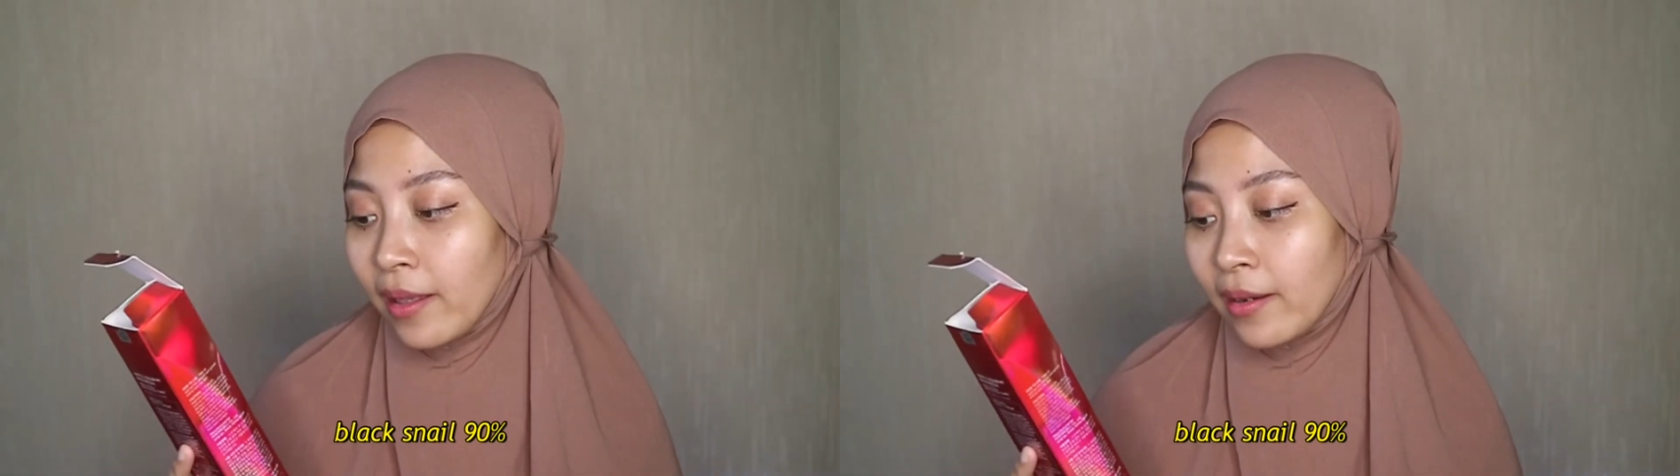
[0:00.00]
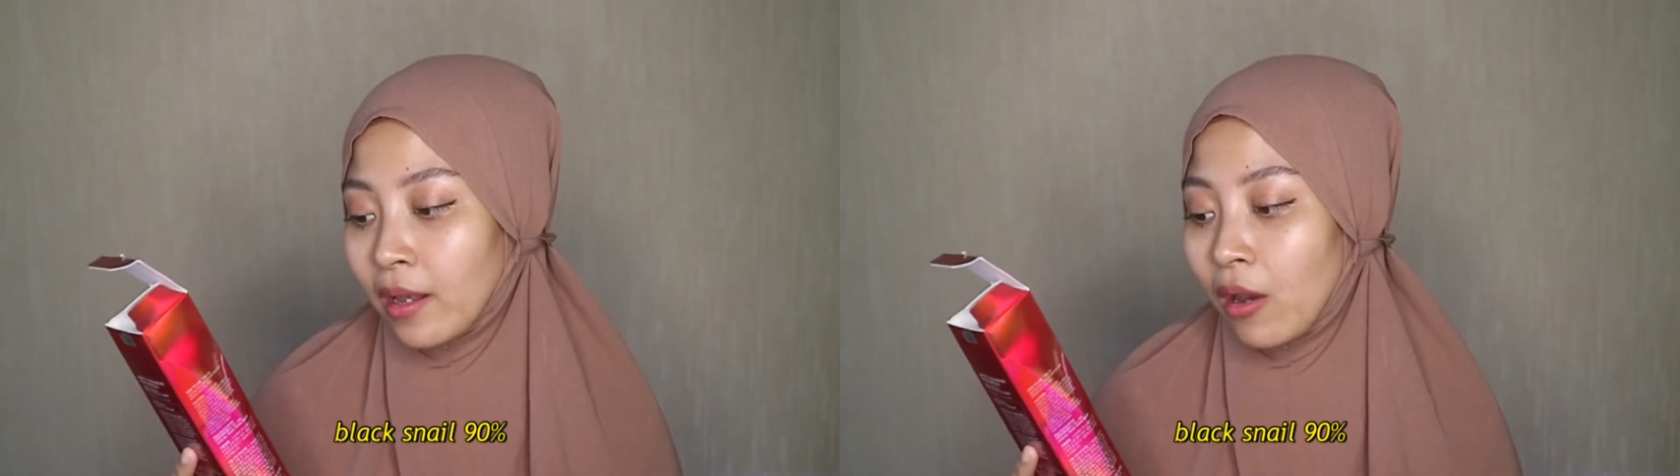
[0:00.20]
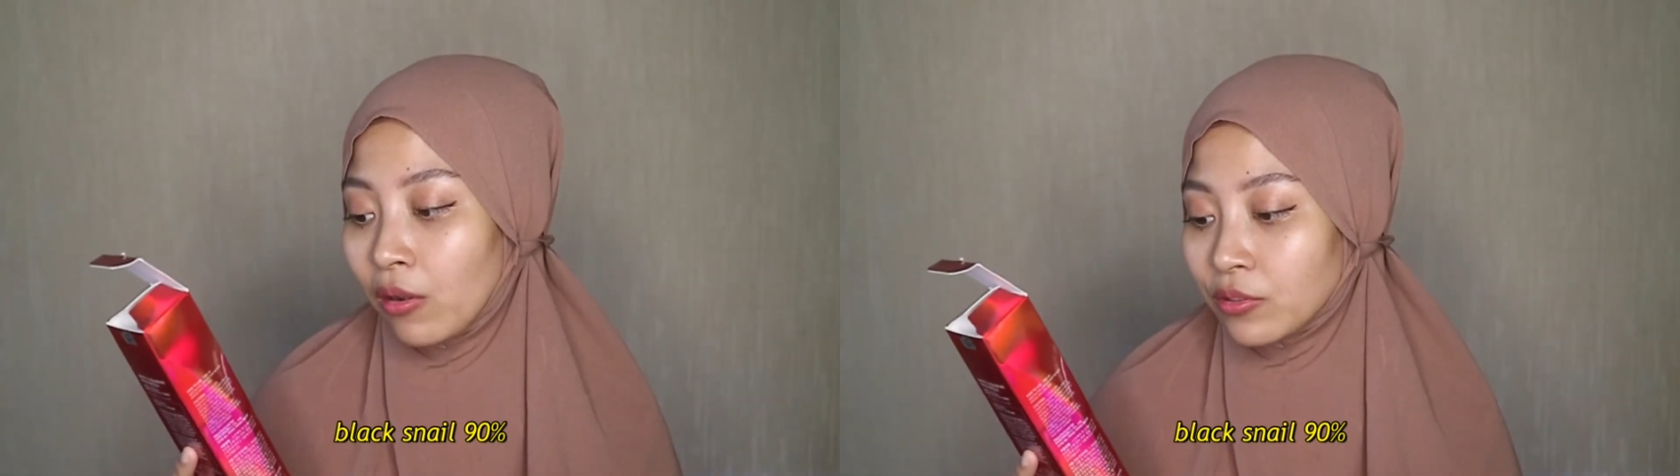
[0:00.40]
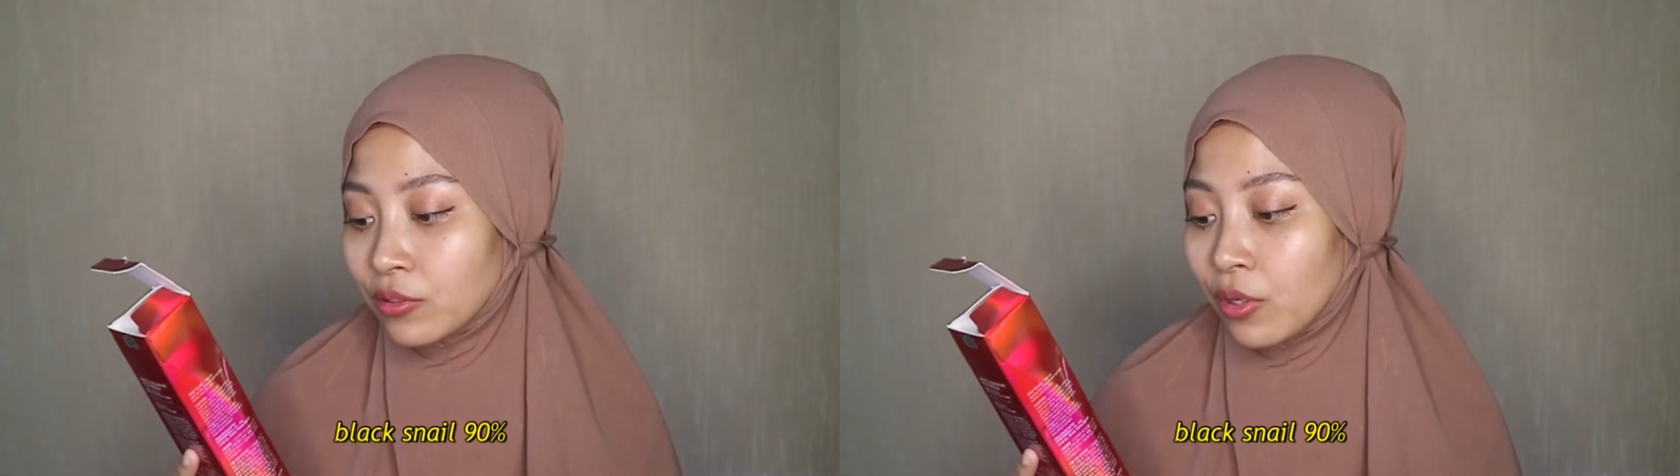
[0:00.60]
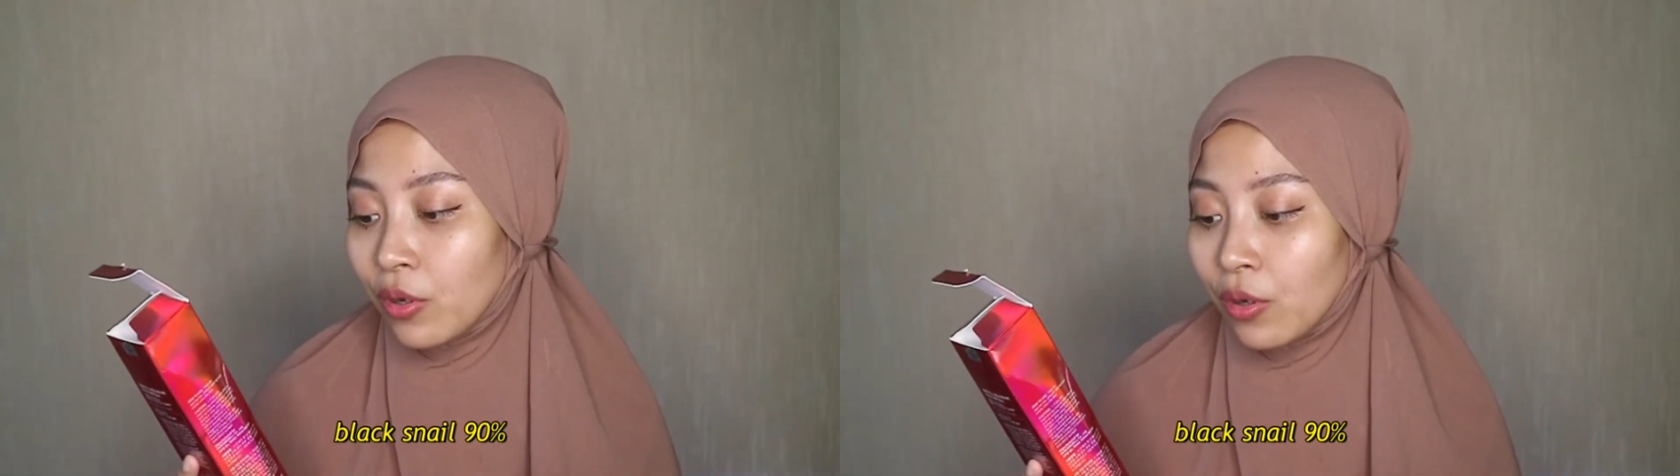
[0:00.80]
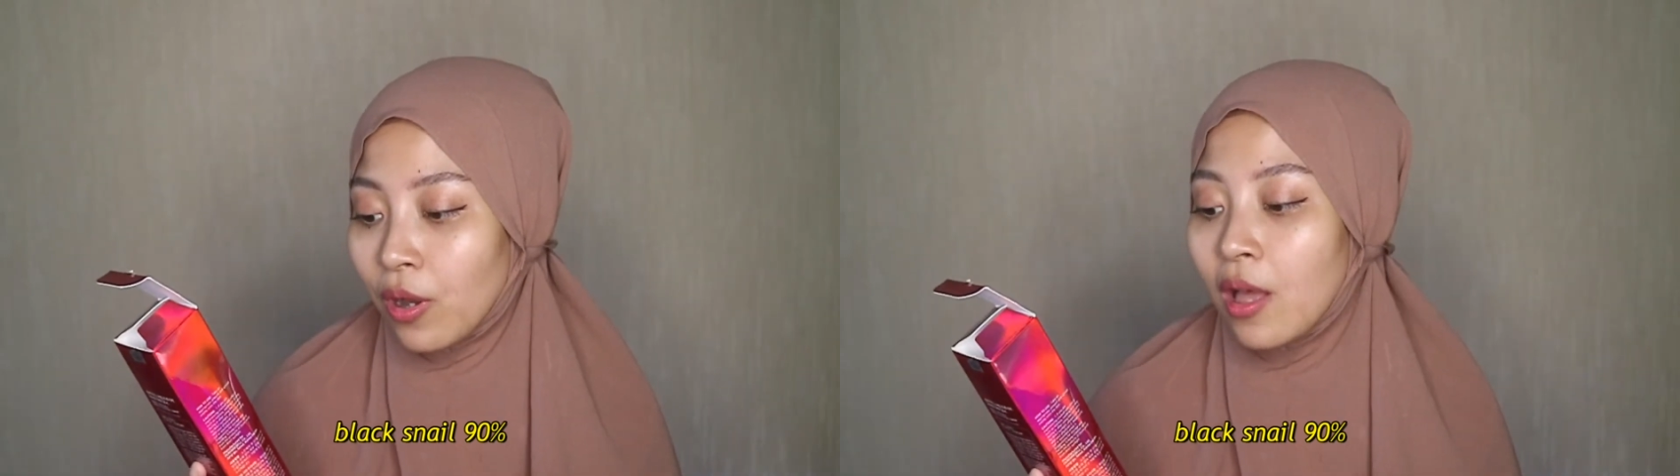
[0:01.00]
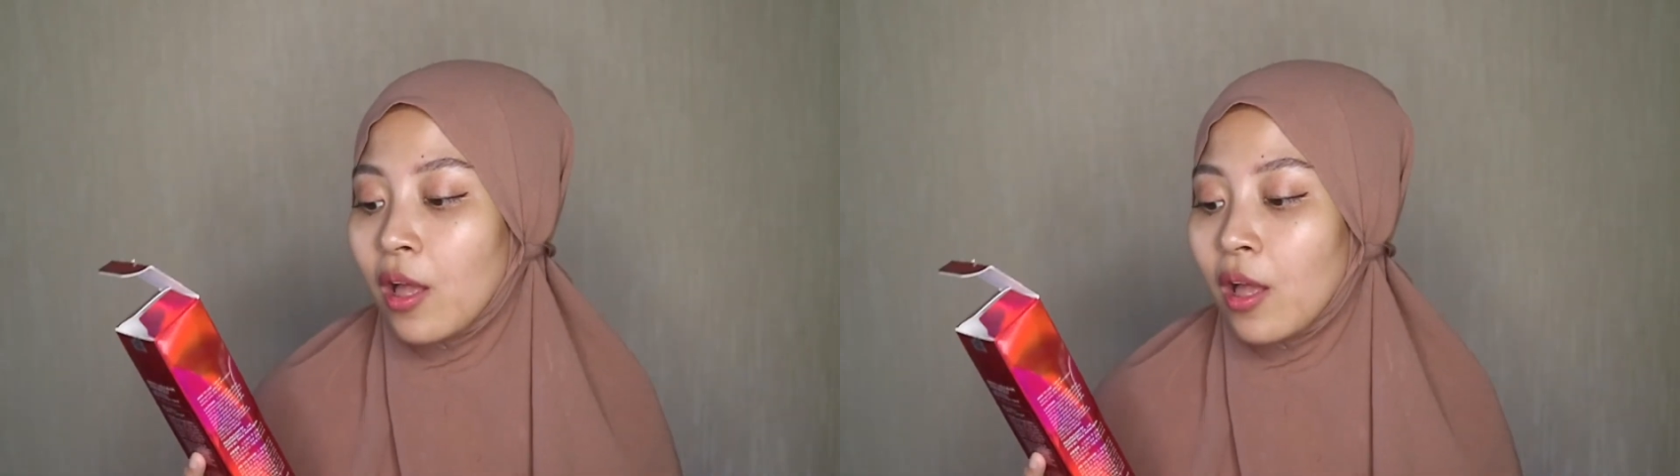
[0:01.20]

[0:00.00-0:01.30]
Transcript: and also